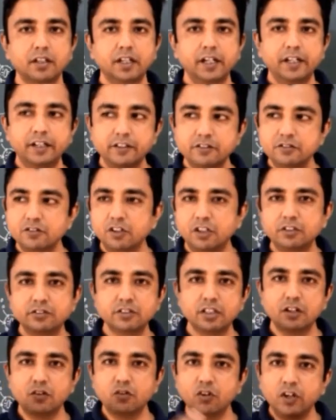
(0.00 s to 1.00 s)
It is not
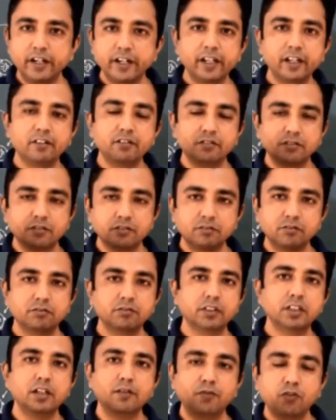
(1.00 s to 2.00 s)
circulating
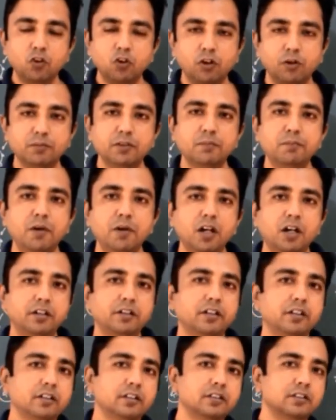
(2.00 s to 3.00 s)
with the flow of the blood